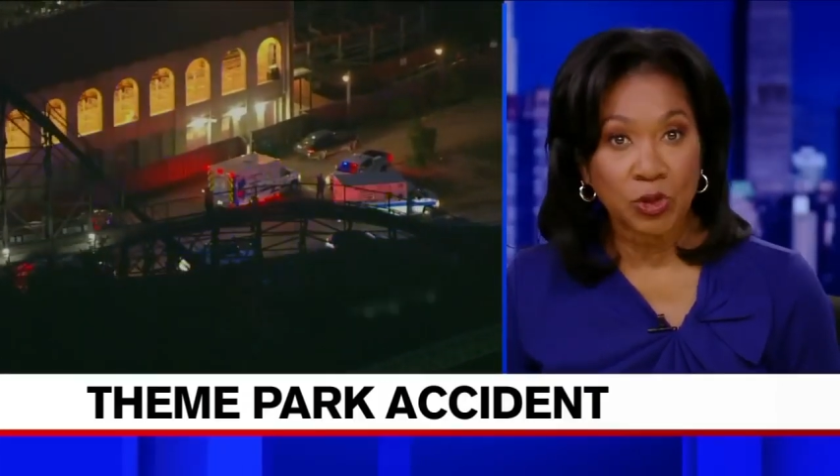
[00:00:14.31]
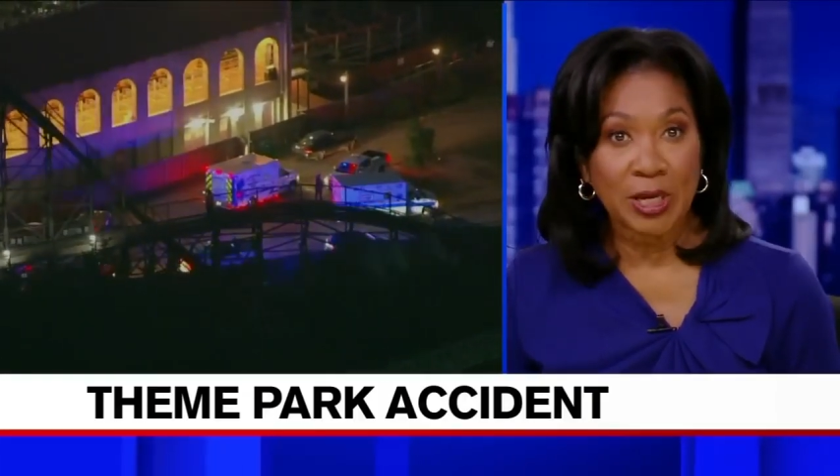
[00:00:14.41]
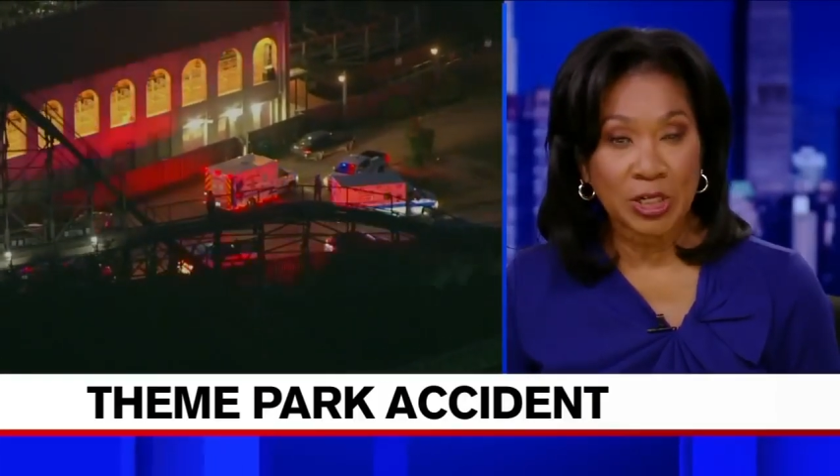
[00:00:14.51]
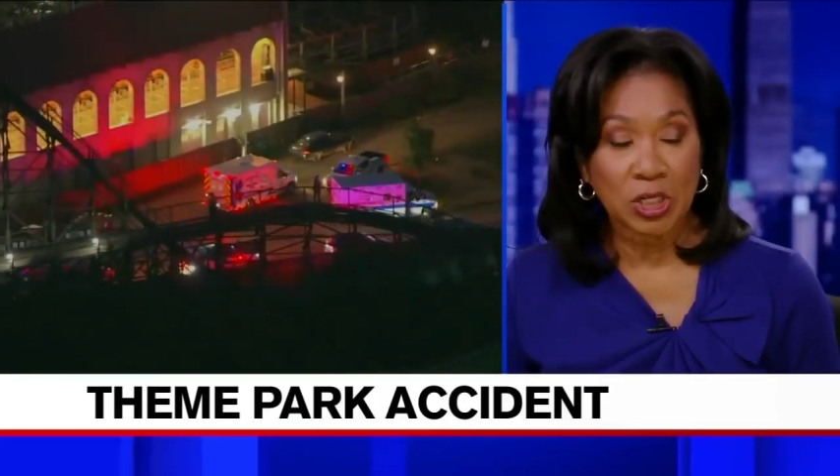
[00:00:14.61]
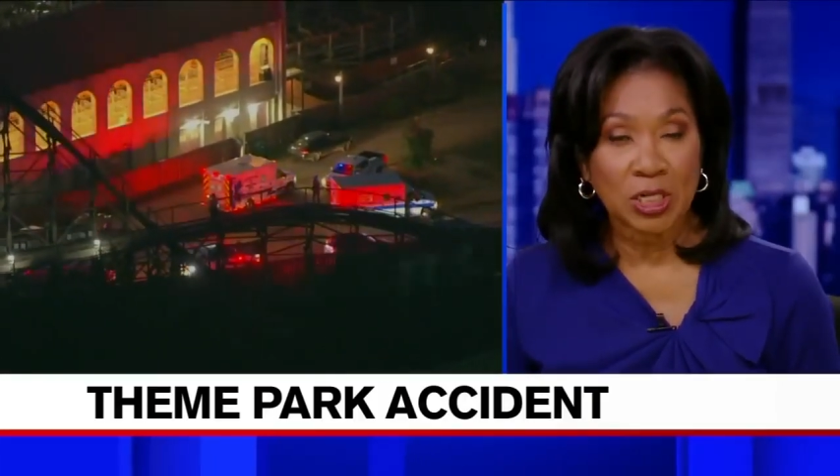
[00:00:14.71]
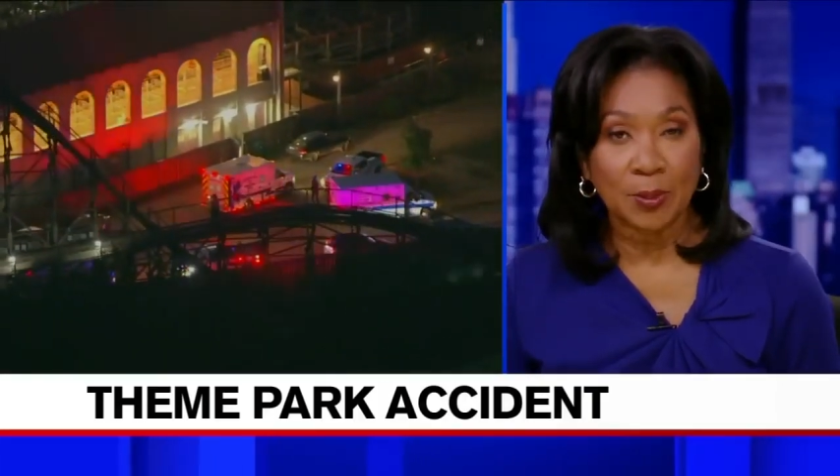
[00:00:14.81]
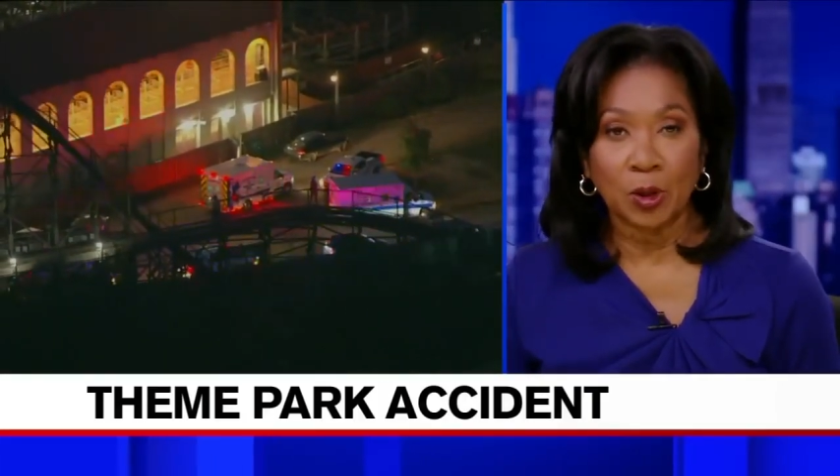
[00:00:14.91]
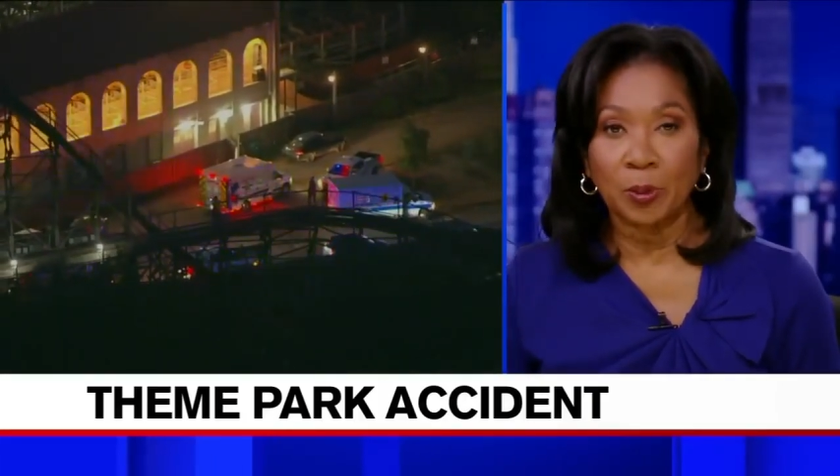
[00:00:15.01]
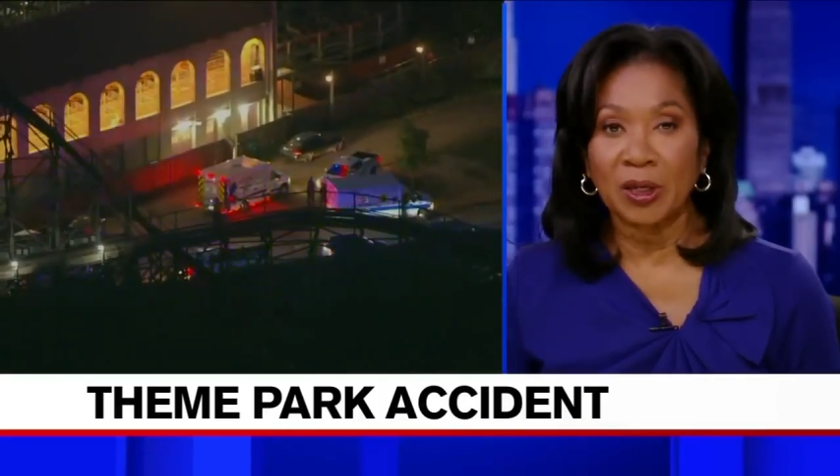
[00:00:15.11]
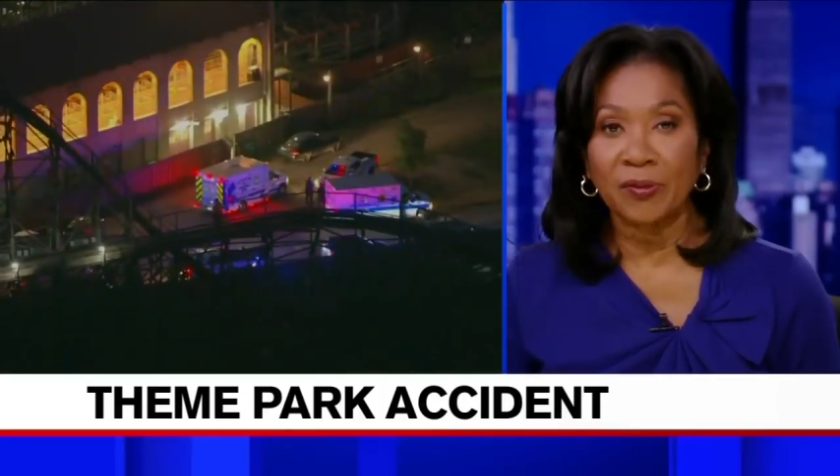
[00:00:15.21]
station
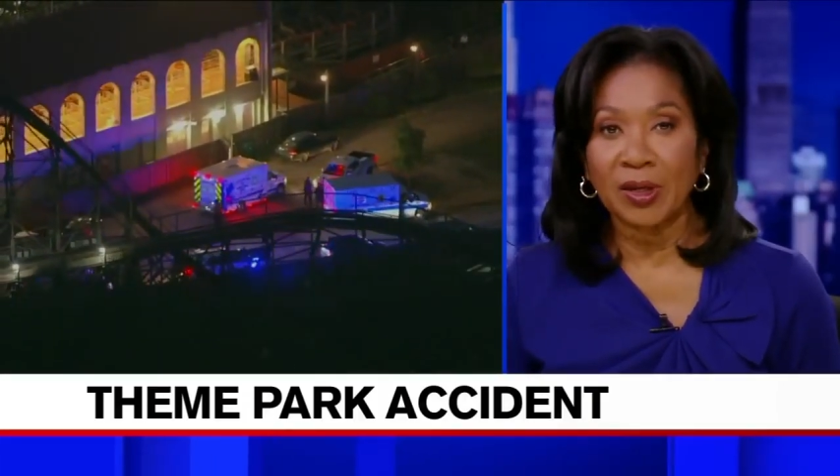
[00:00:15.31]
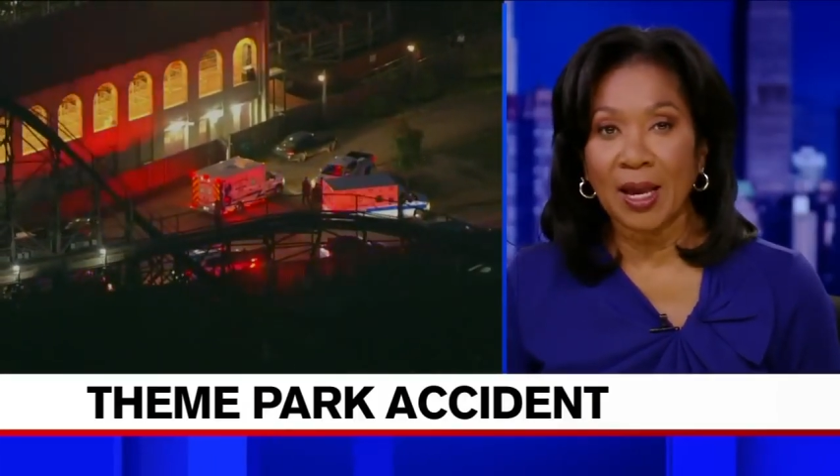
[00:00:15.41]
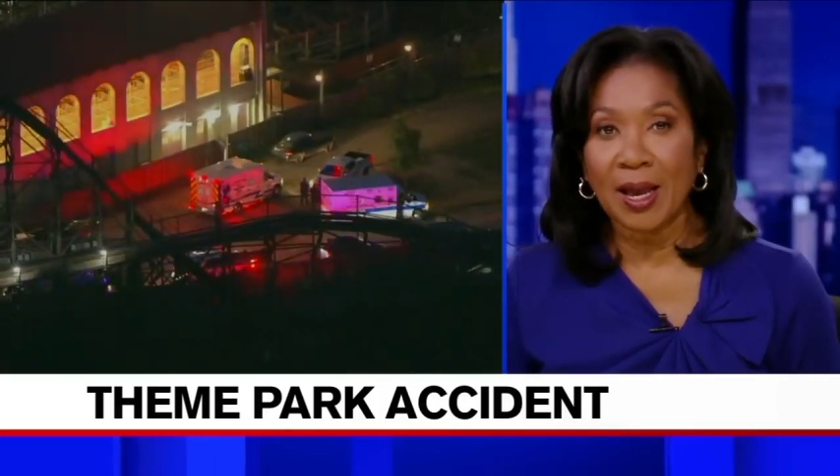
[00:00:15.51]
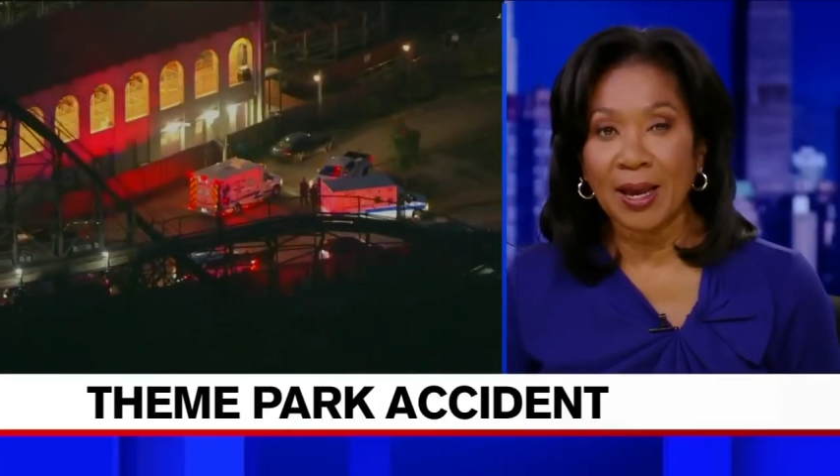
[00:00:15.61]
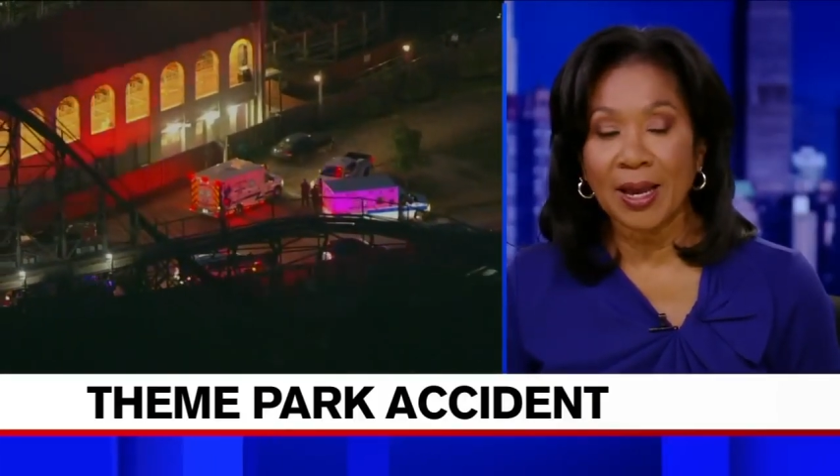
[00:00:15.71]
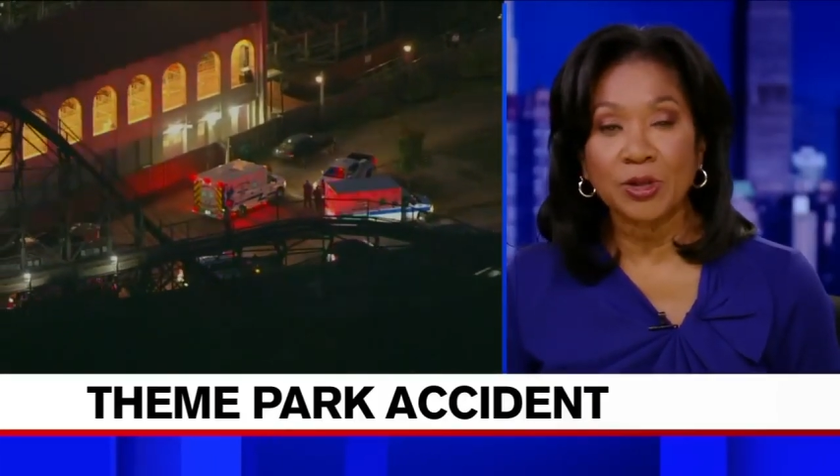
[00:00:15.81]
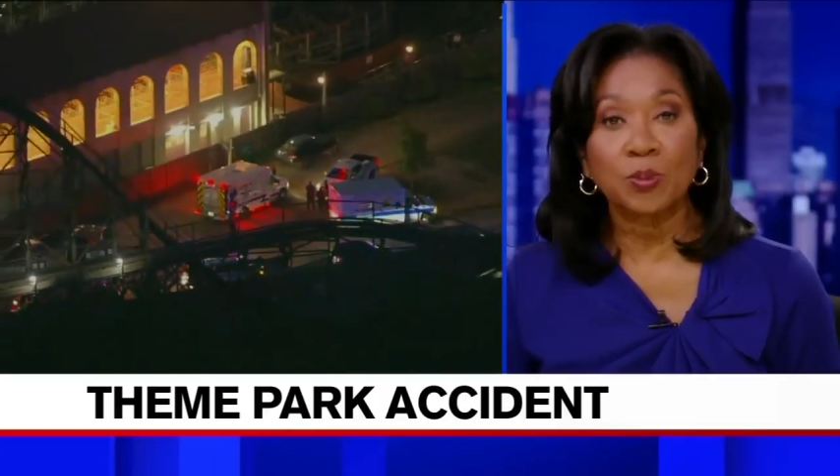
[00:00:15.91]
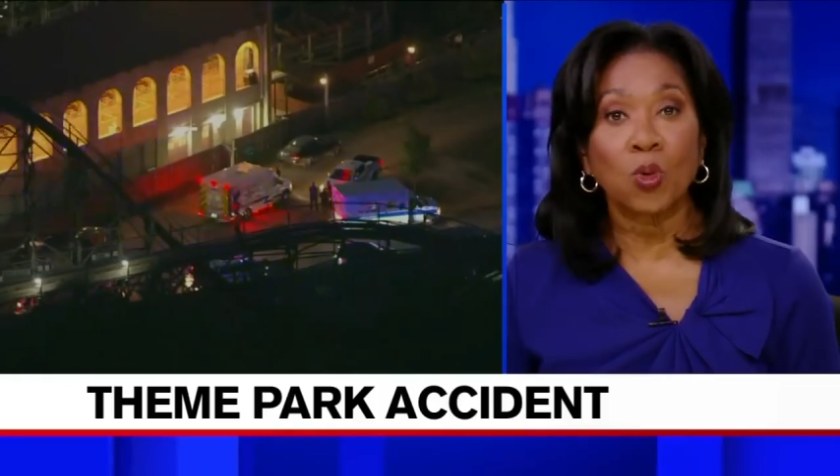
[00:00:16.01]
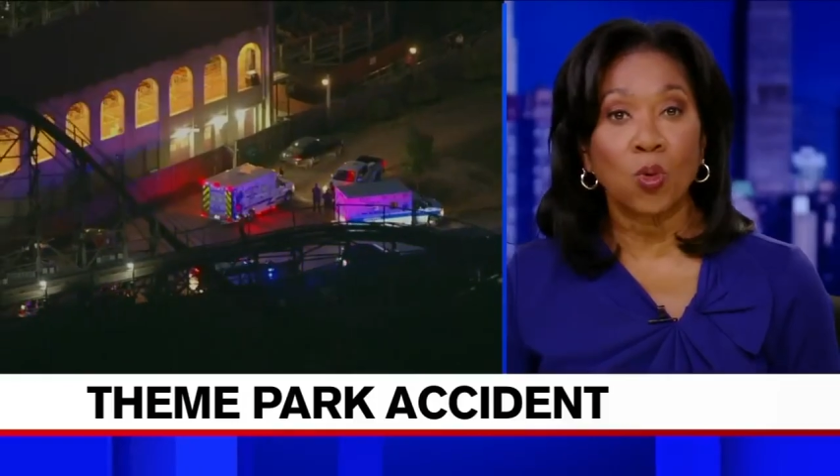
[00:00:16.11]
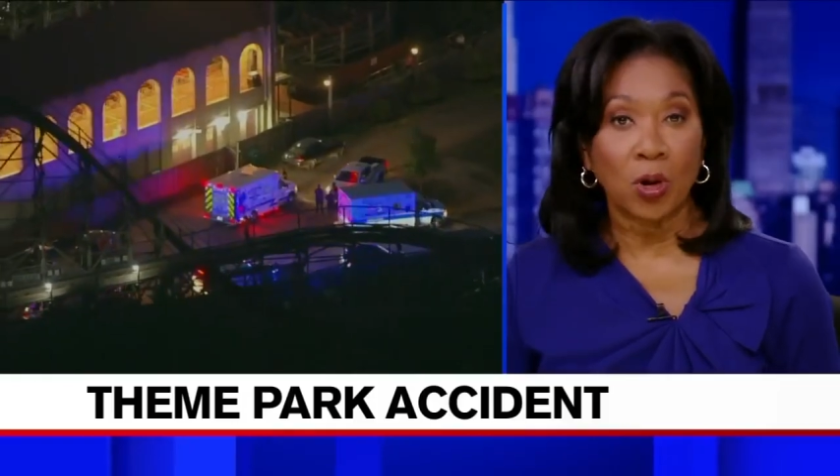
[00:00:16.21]
WPVI has
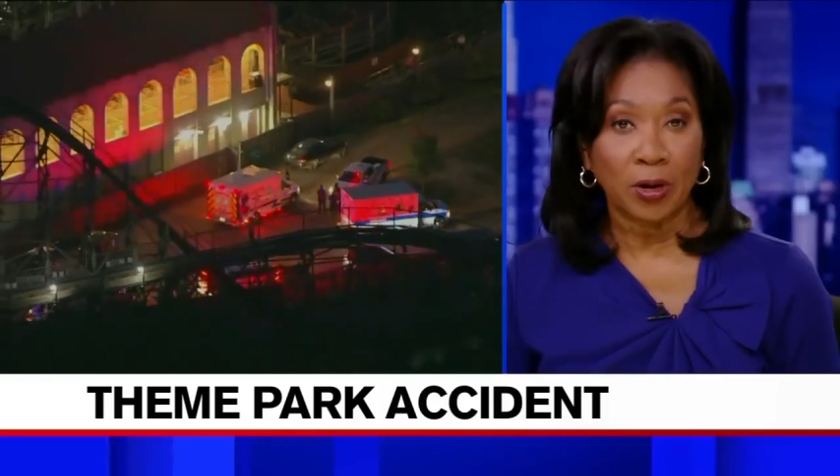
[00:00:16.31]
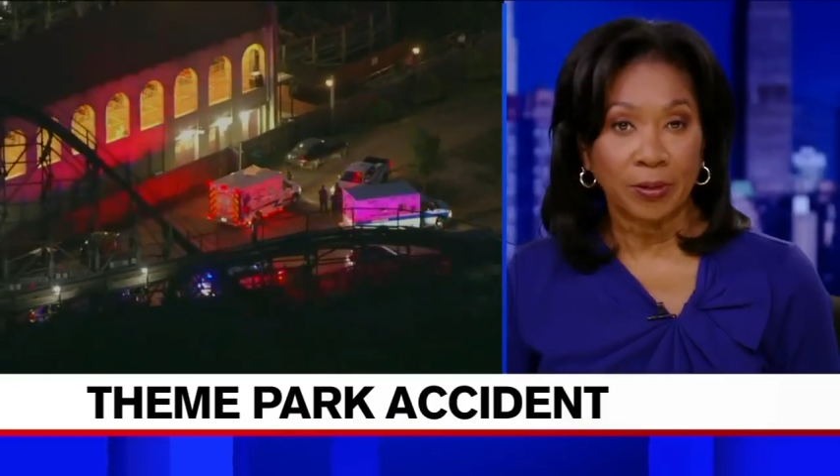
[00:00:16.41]
more.